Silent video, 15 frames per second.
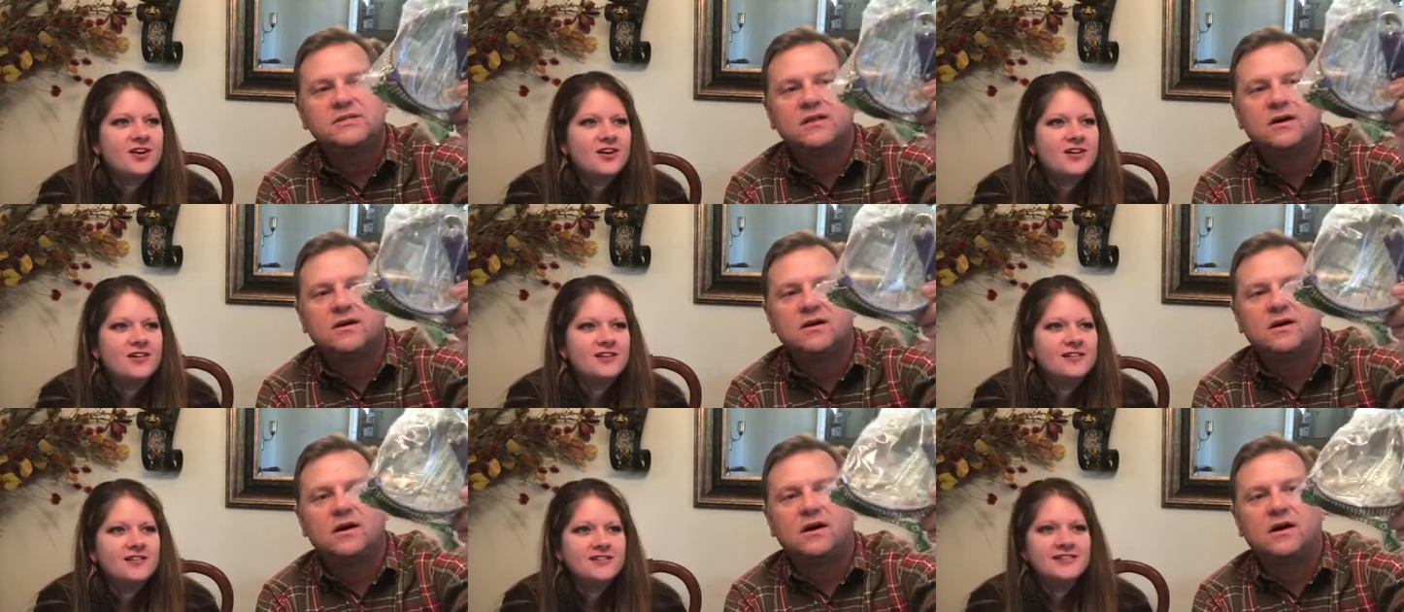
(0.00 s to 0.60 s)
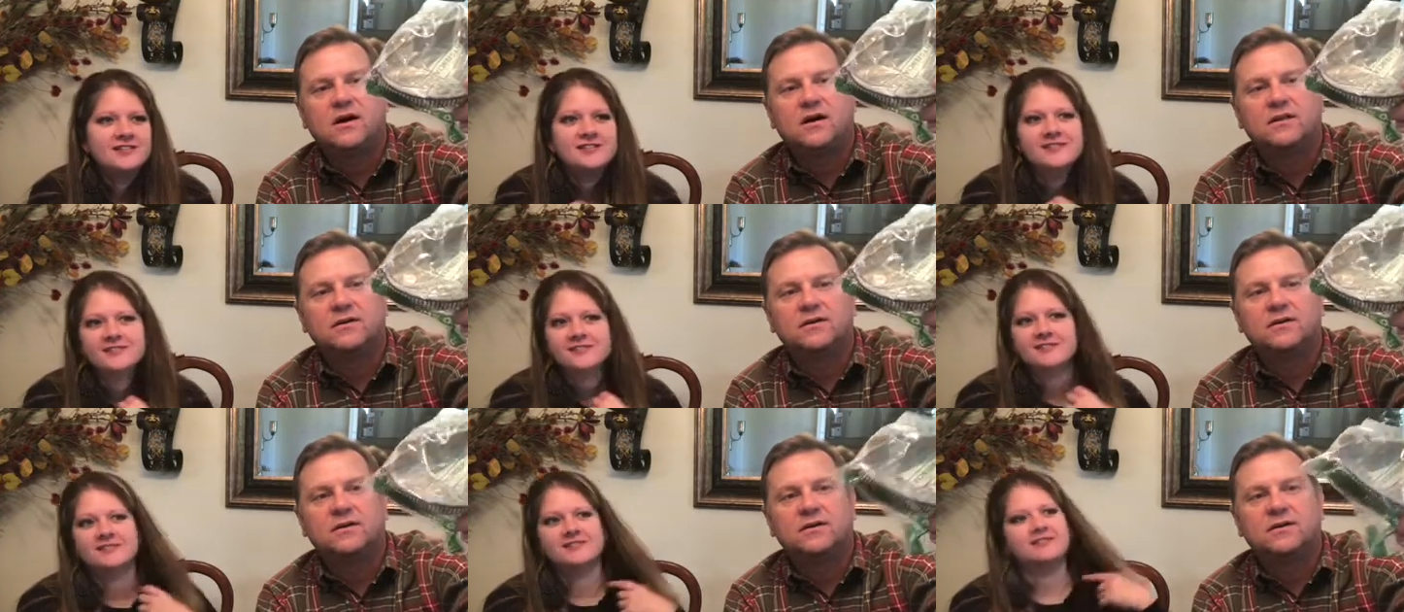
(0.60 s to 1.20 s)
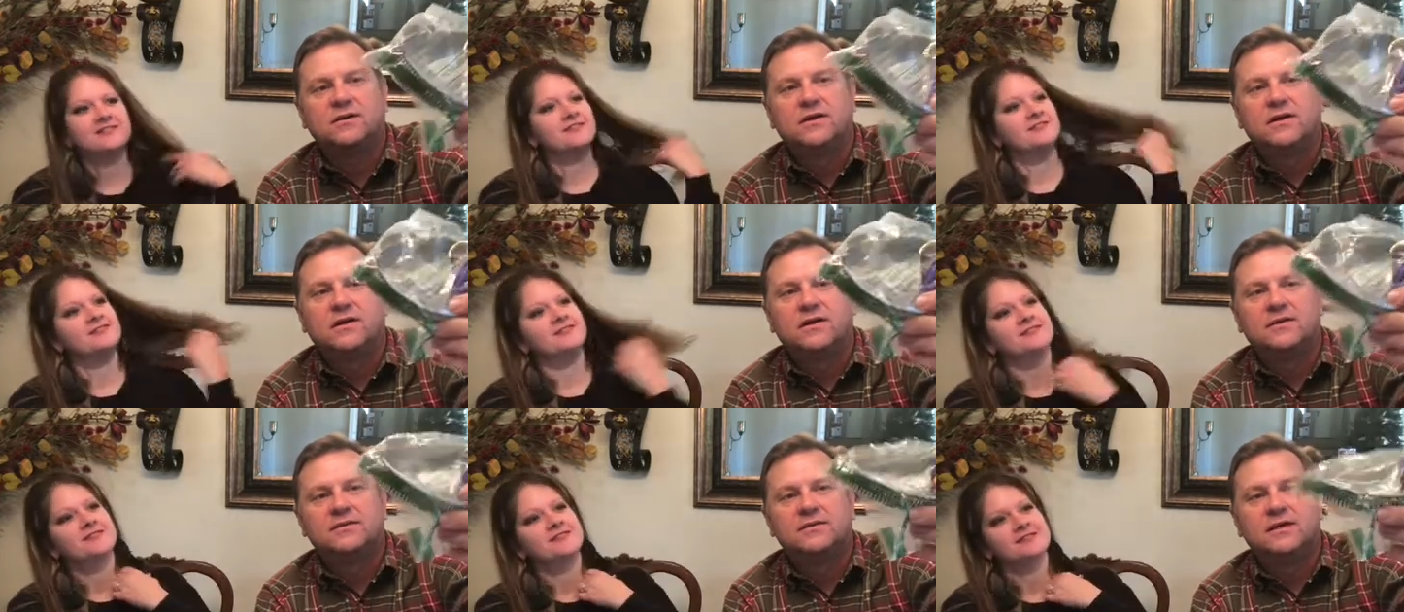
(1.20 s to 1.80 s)
Speaker 1: a dog collar.
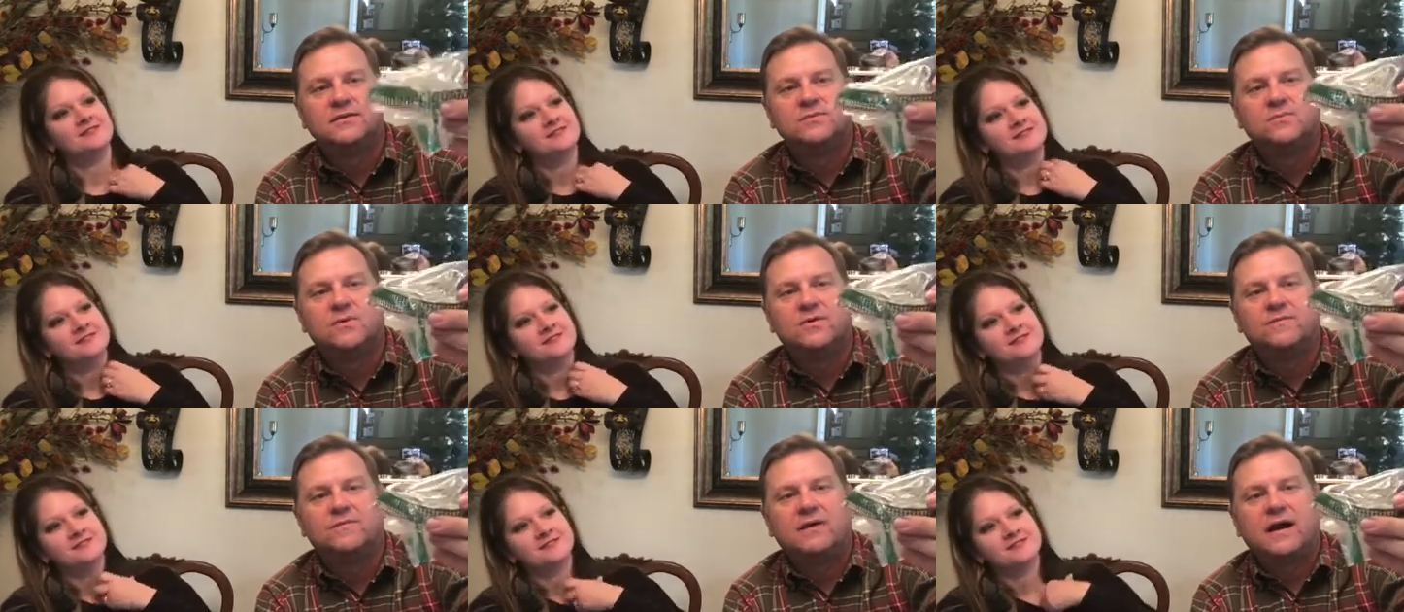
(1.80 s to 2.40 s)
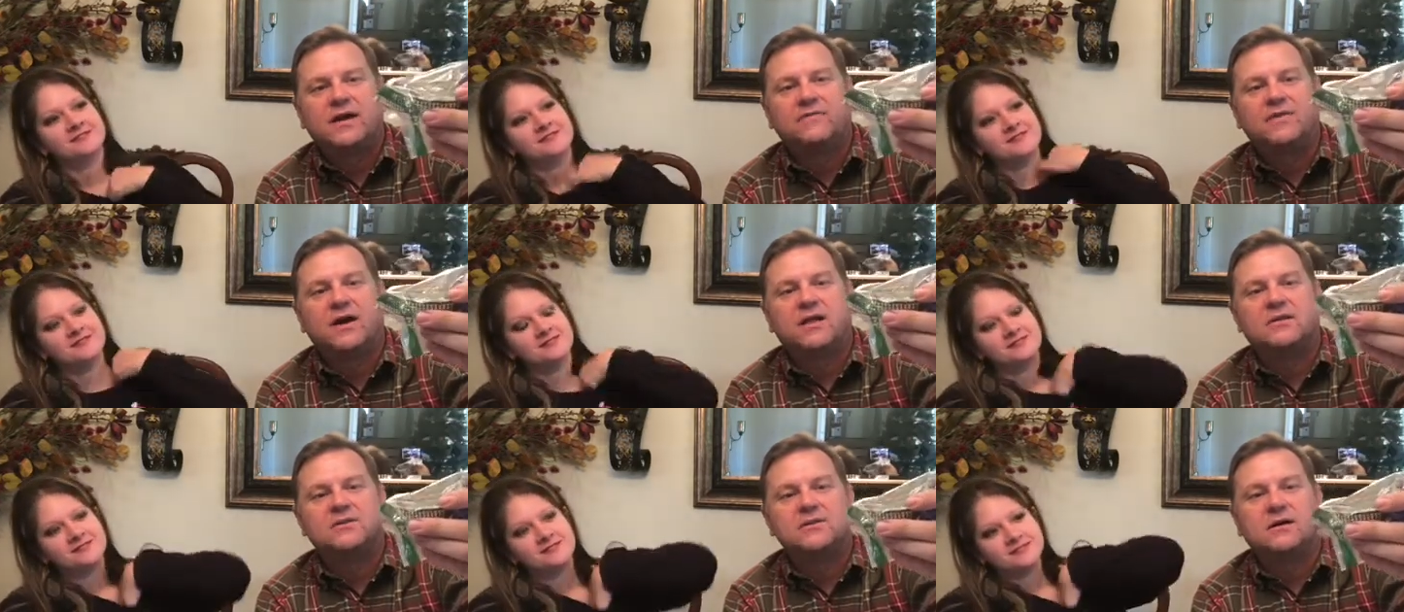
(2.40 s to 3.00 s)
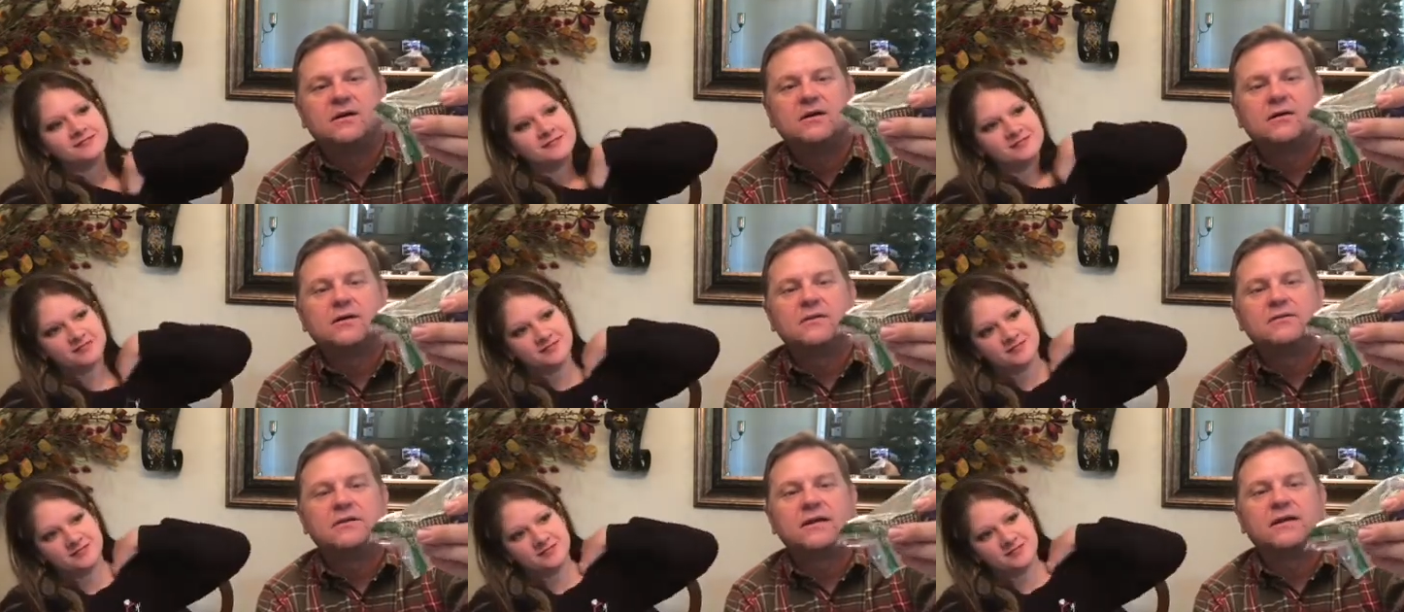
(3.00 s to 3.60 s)
That's worth $5 all
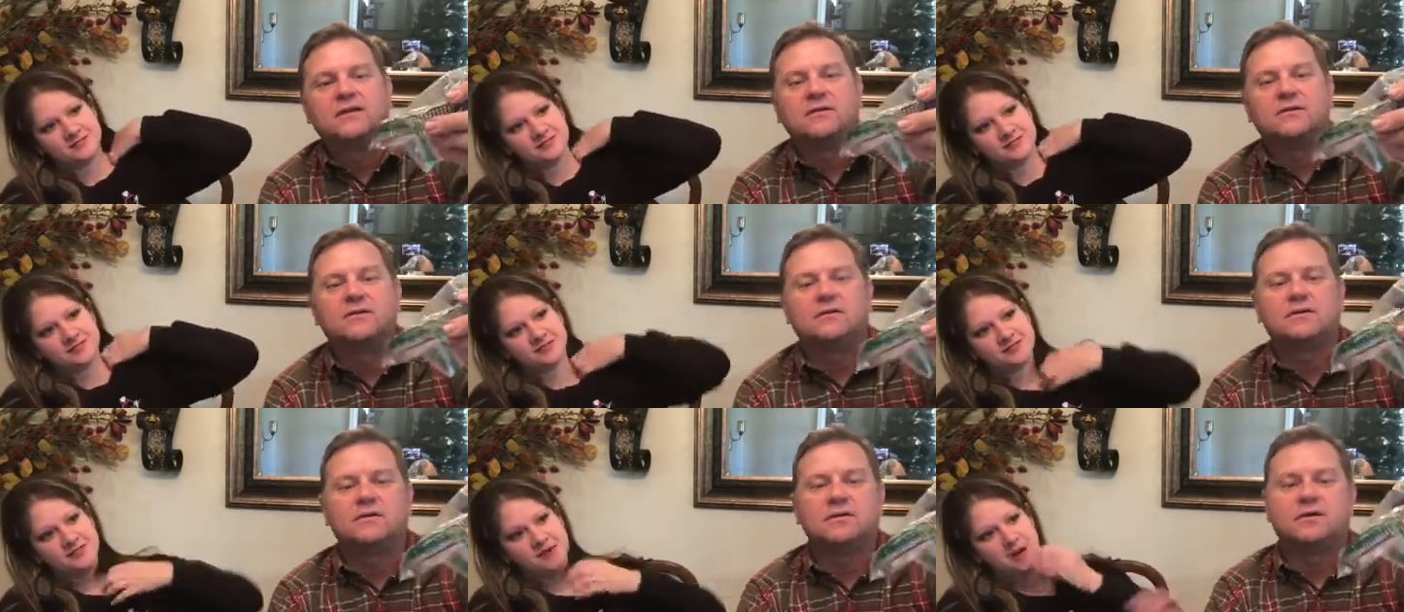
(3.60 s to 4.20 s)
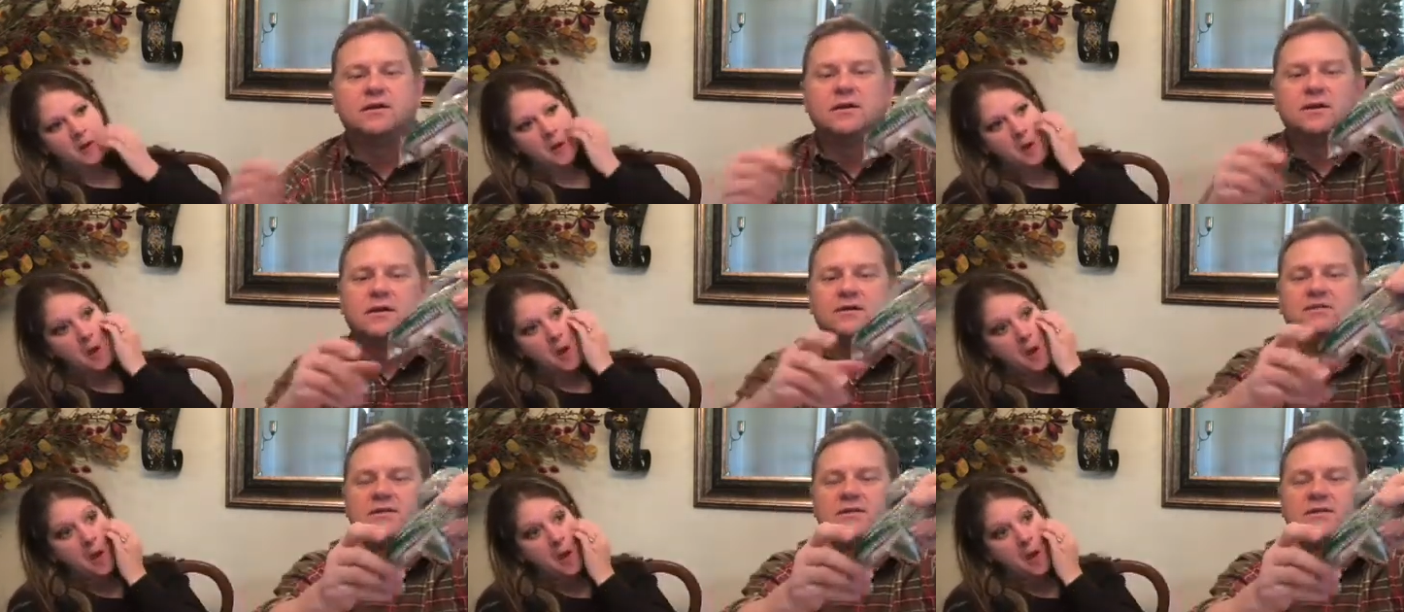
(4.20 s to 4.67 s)
day long. It's